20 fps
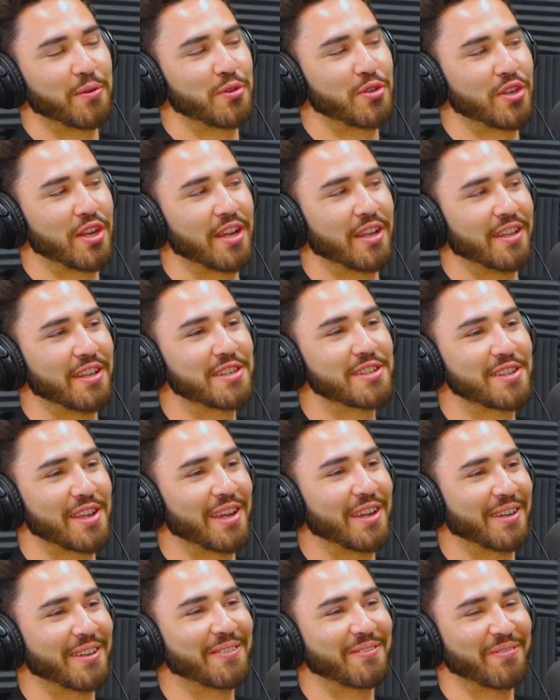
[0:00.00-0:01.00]
like, oh shit, this is
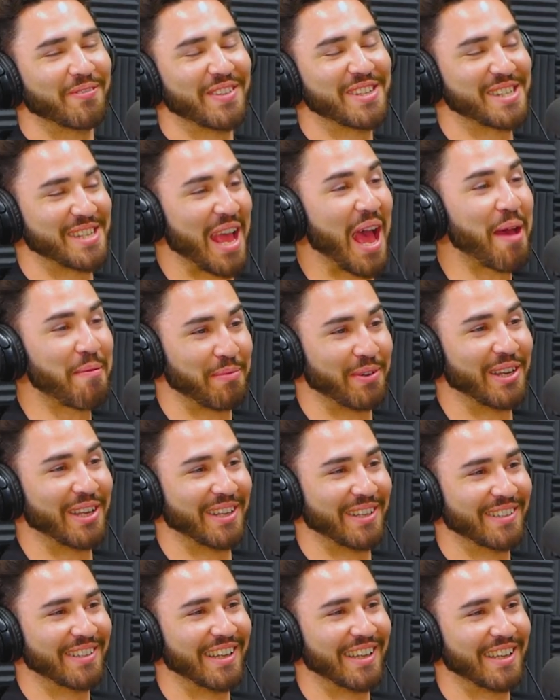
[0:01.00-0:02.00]
like this is
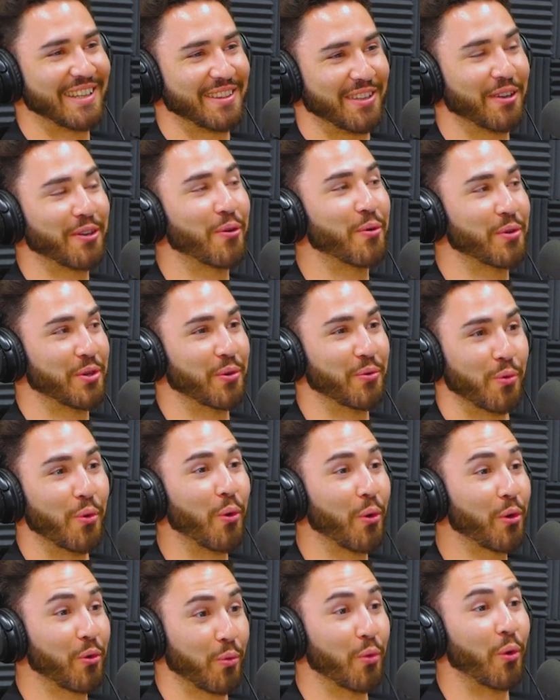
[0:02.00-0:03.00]
happening. Like they're going to
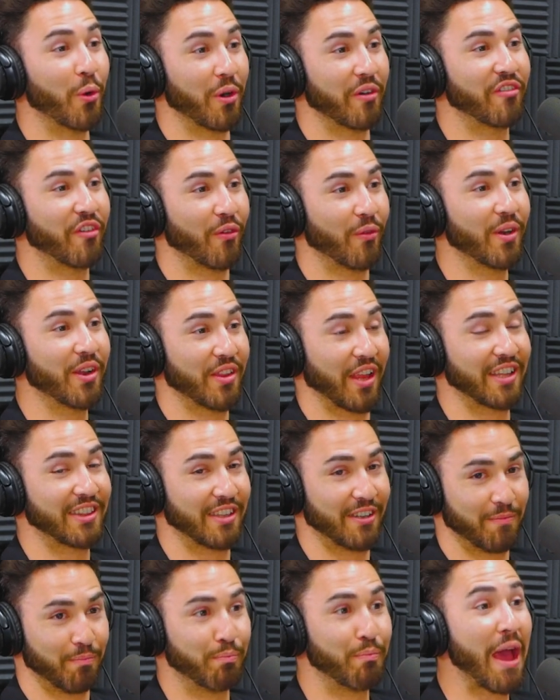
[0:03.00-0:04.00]
war, war for real.
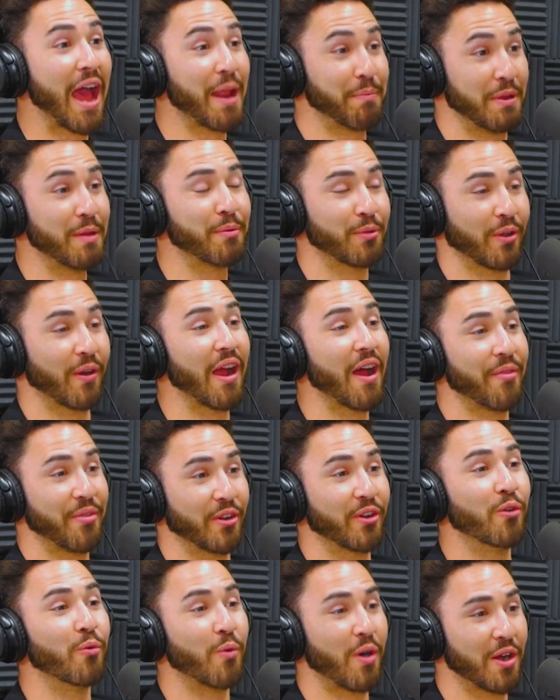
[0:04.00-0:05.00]
Like they're bad people are out
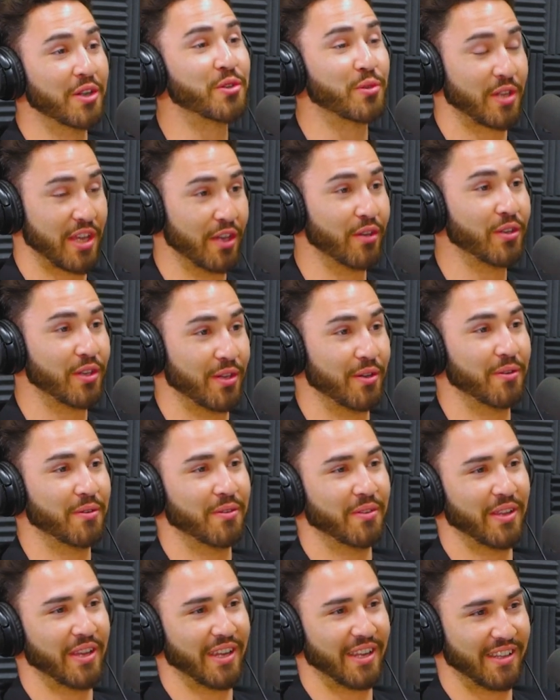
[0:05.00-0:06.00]
there who want to kill you.
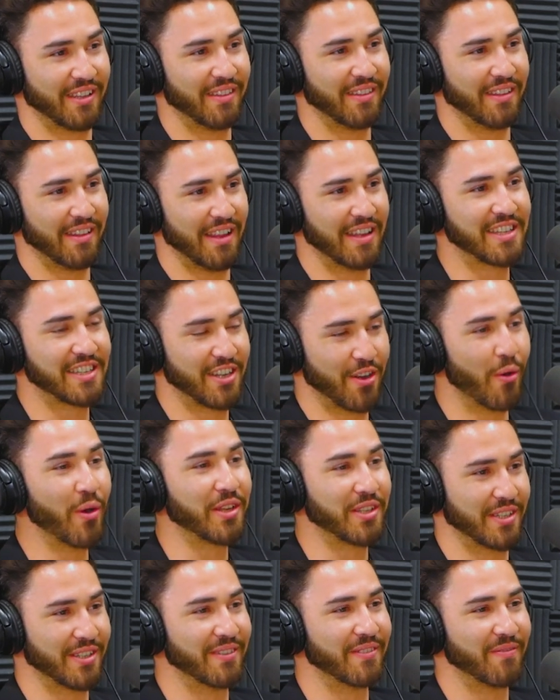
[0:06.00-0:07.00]
Like it's
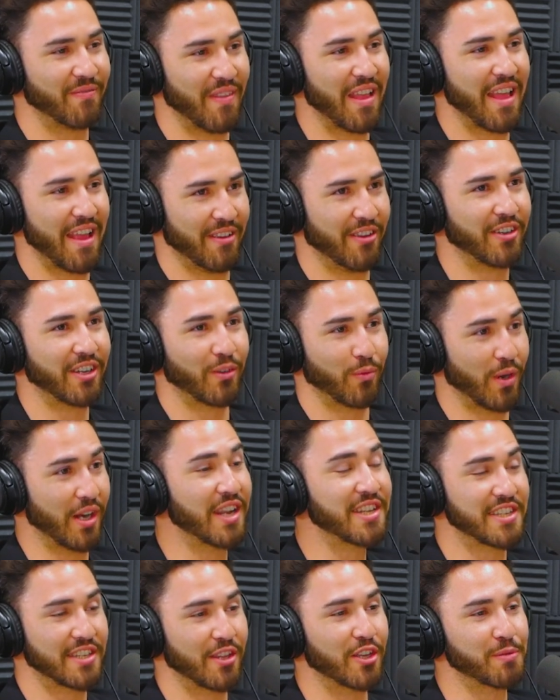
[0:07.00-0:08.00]
going to you're going to
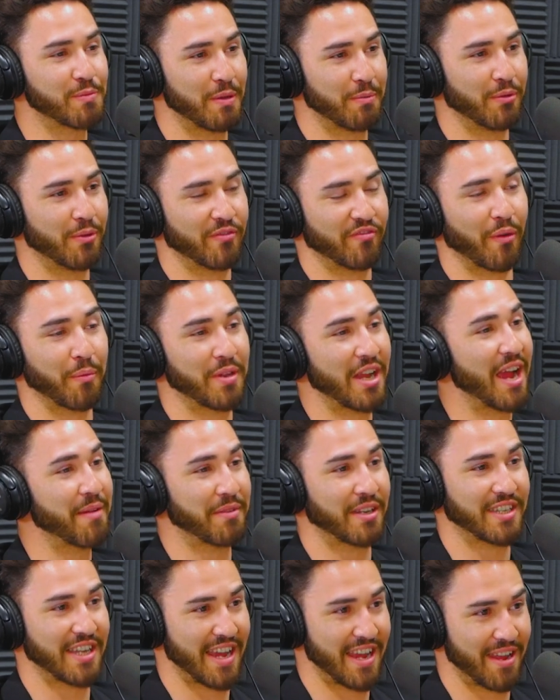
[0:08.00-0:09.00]
run into those people from
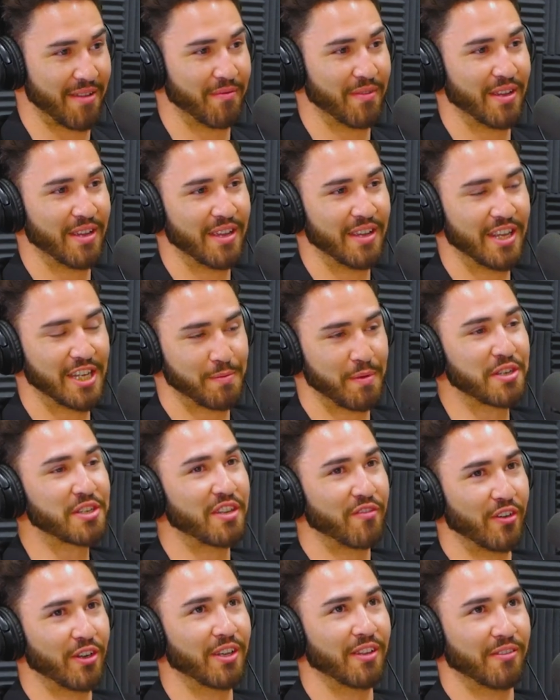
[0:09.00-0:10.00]
time to time,
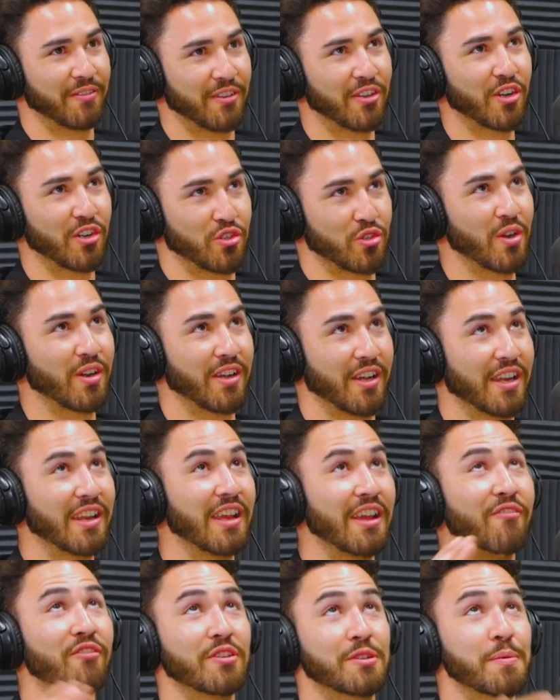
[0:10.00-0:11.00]
especially if you're going
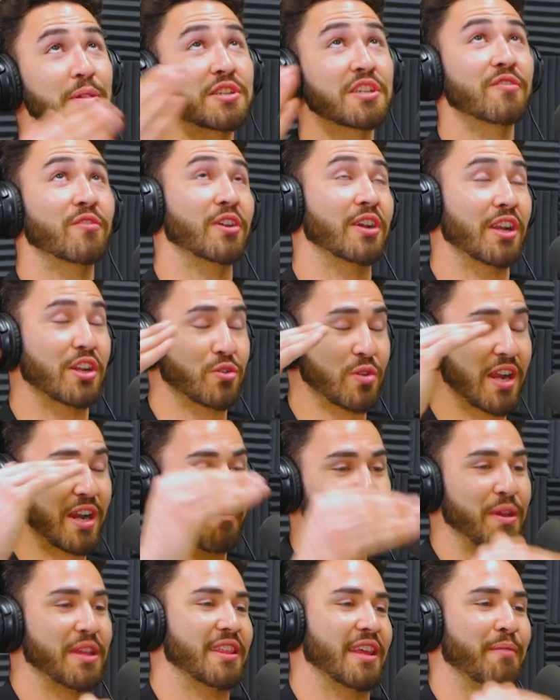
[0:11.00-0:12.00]
to if, especially if you're going to try
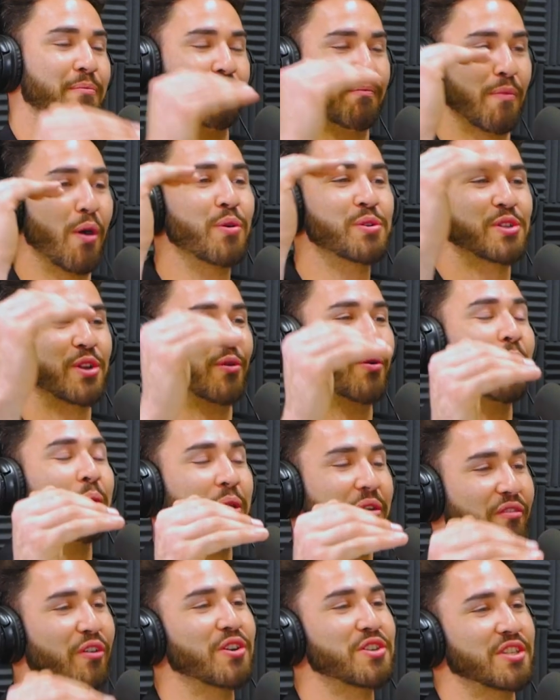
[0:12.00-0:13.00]
to be the most
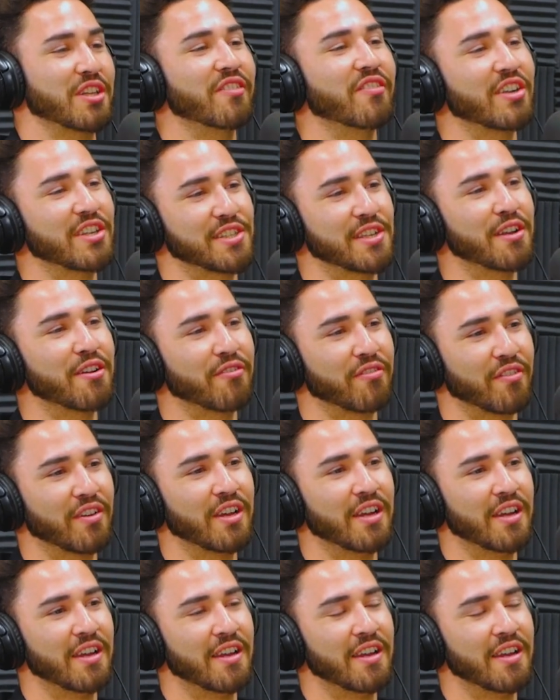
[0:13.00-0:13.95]
heroic version of yourself.